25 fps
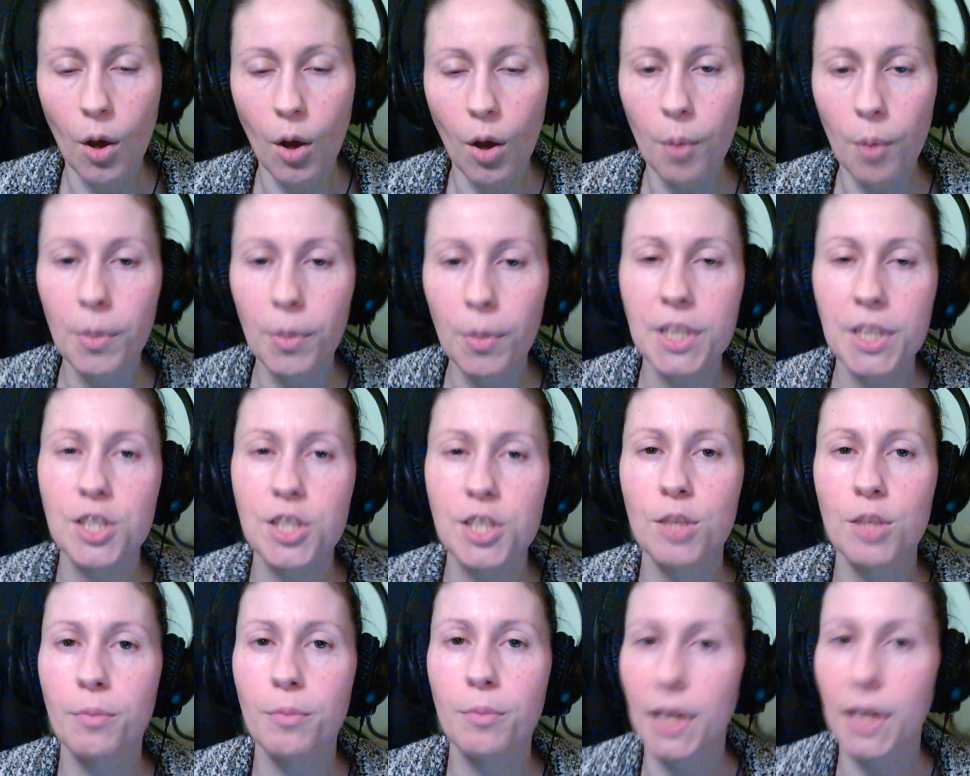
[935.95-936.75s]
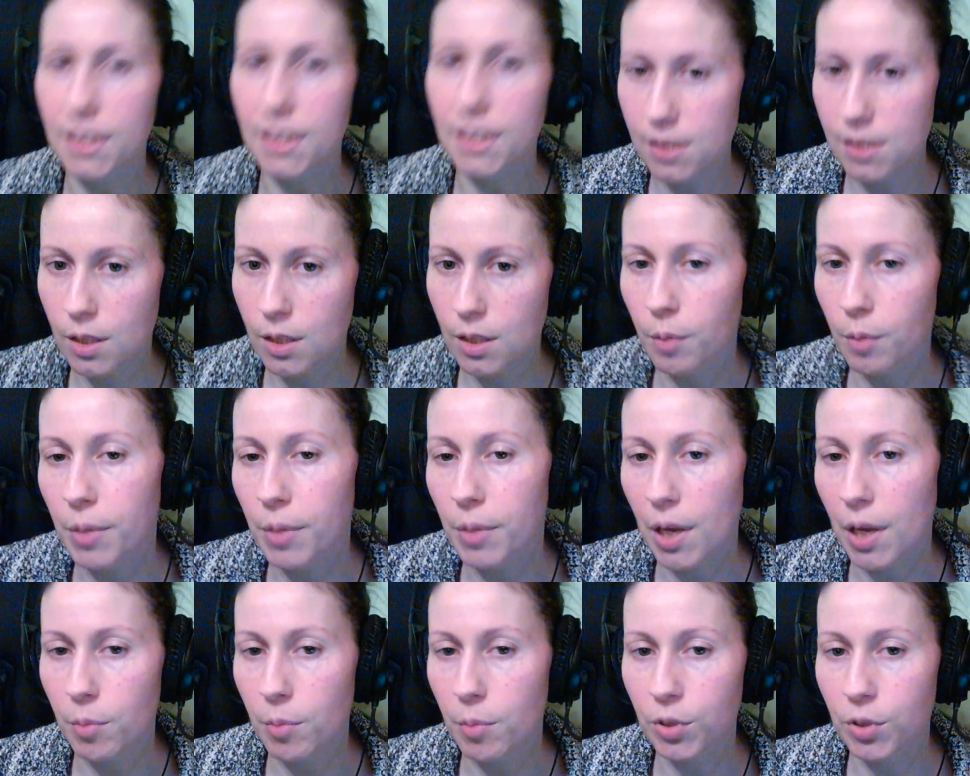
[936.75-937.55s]
but she might still be
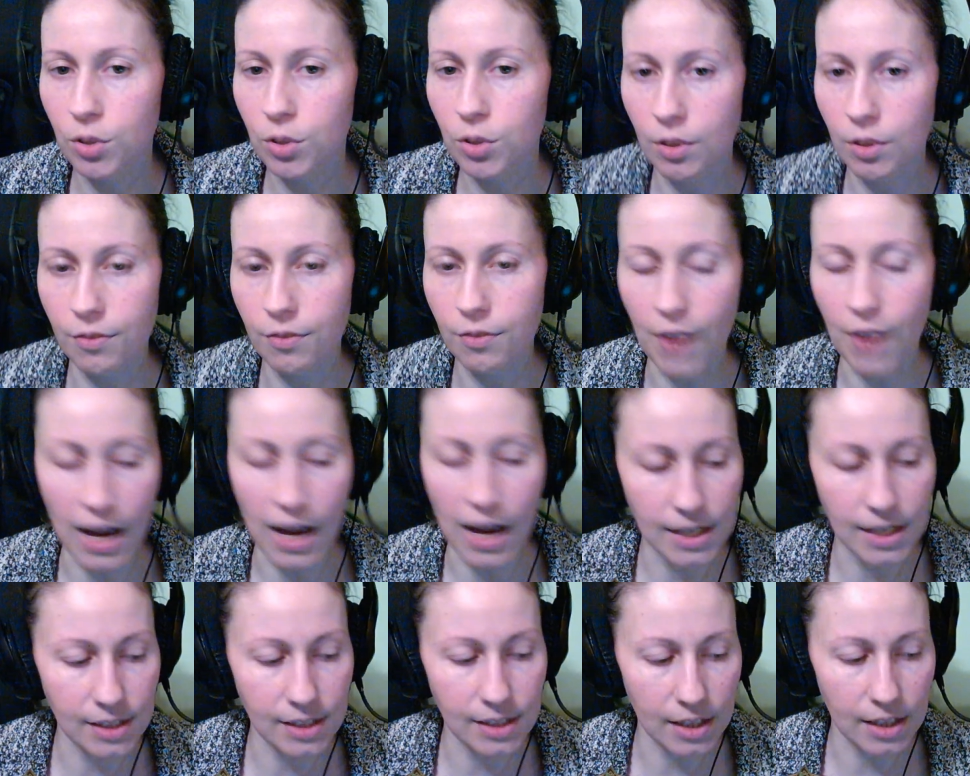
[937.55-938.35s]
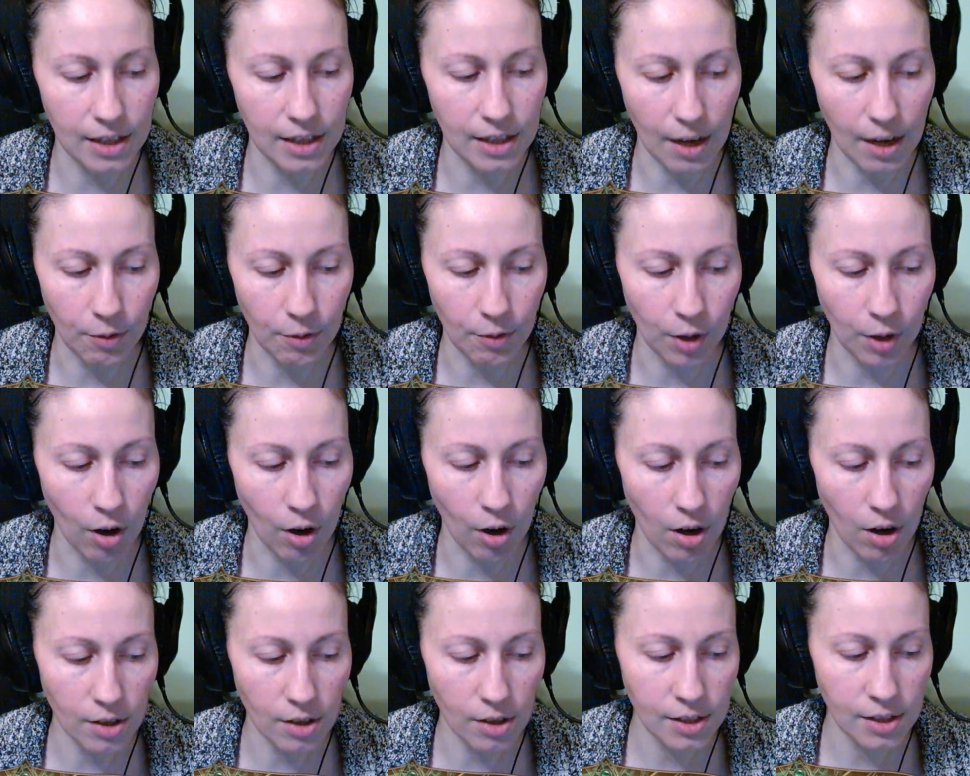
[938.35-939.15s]
able to advise in that
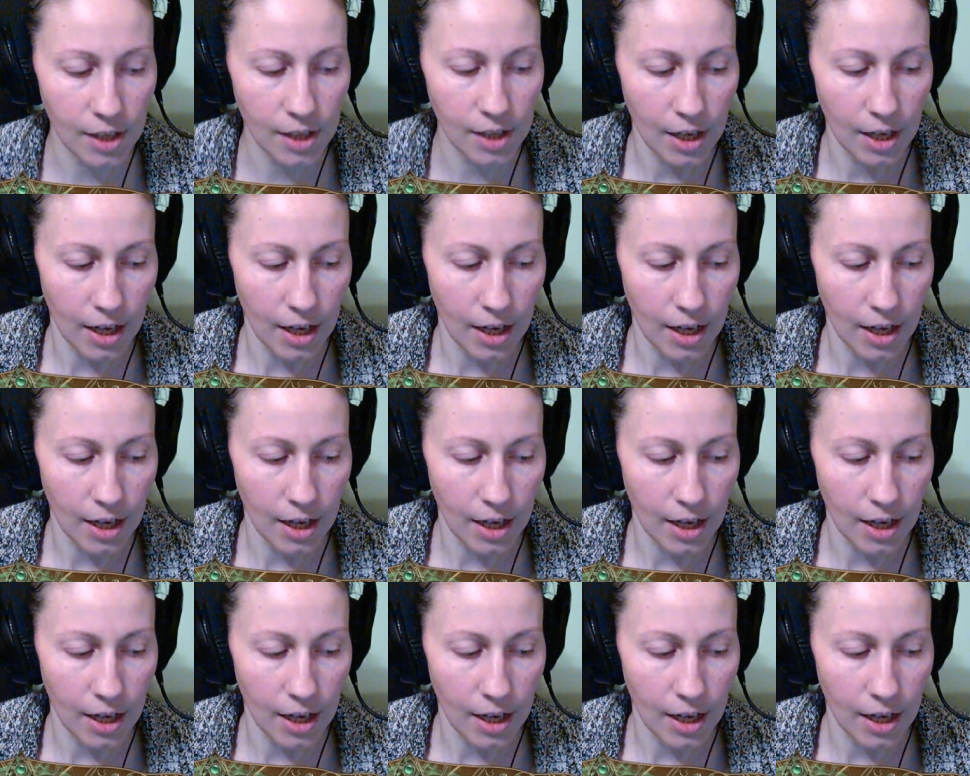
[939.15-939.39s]
regards.